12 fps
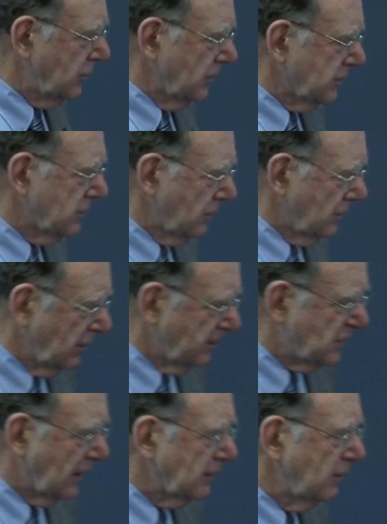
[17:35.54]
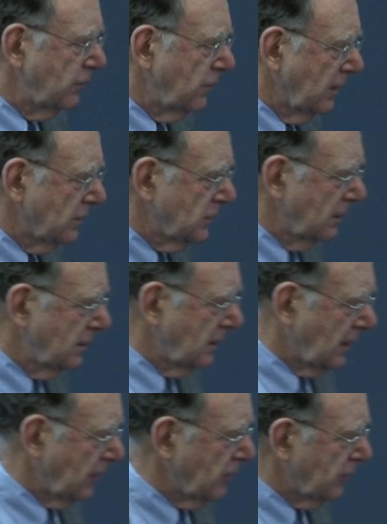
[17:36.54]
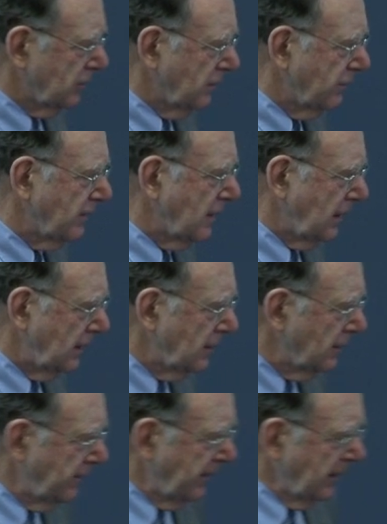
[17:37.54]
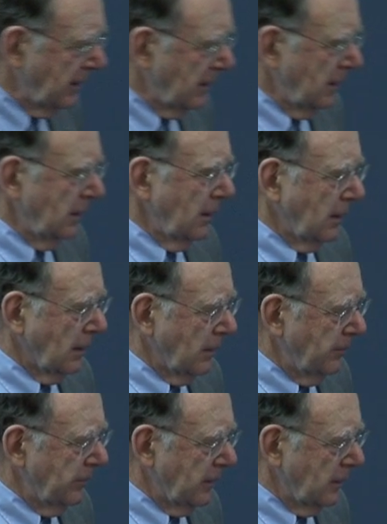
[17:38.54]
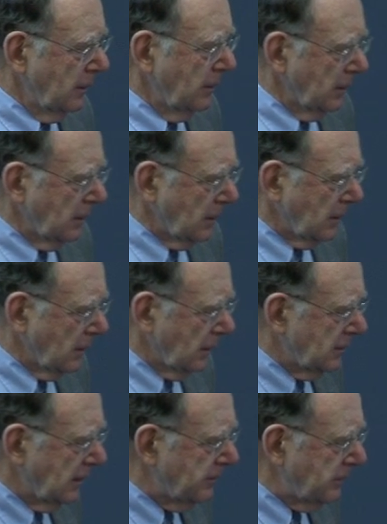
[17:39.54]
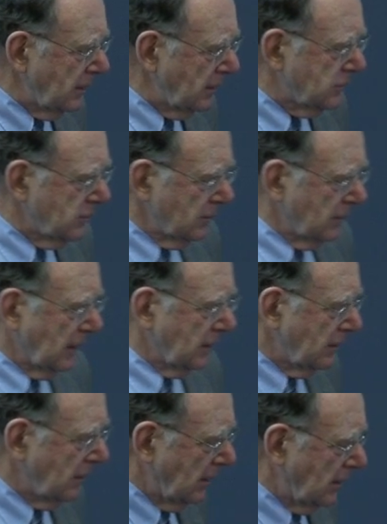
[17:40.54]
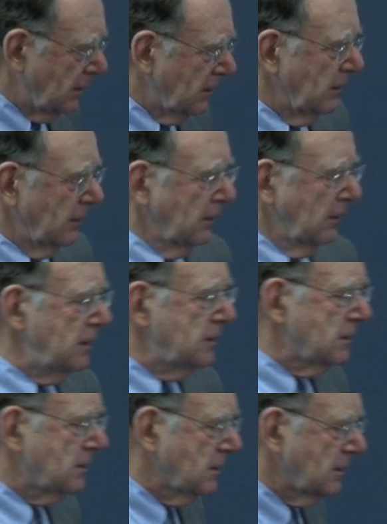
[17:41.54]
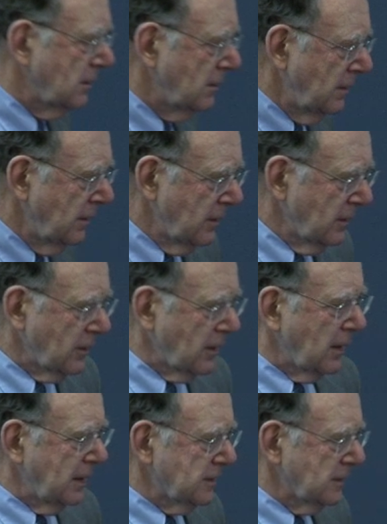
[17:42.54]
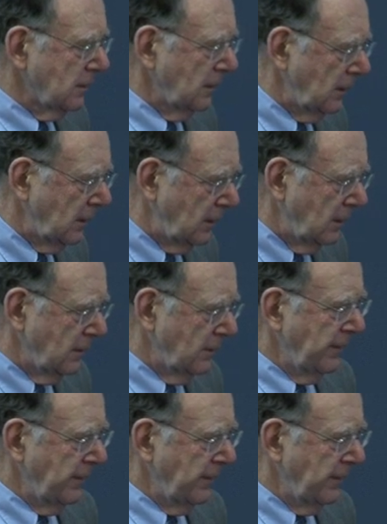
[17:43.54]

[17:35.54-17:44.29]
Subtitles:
to a certain objective function that I won't define, attempting to get the least costly